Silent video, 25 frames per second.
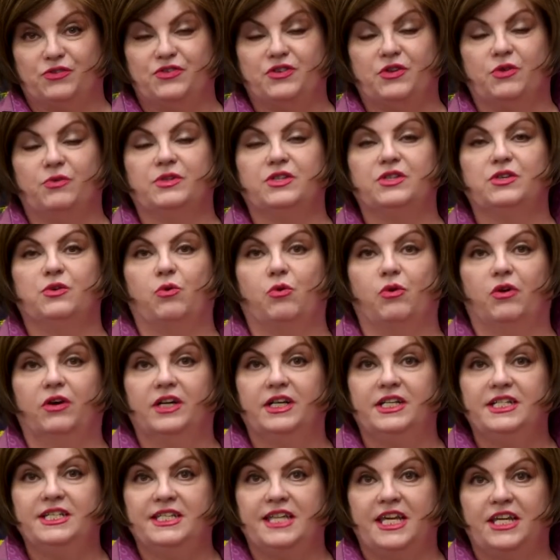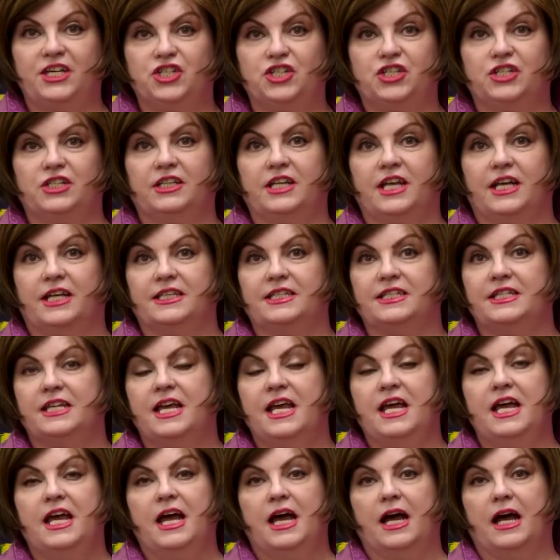So it's an organization that's
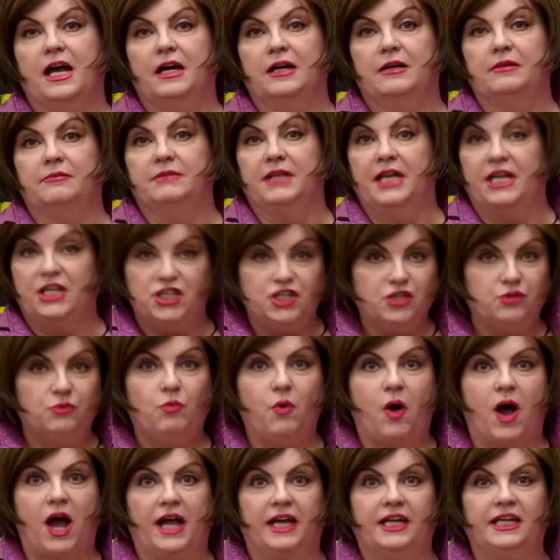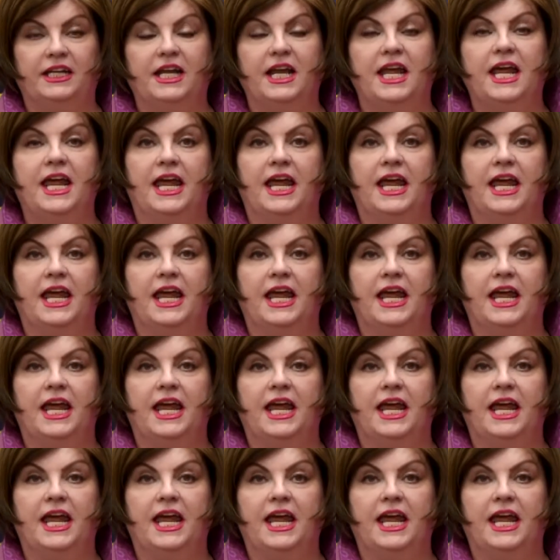nationwide,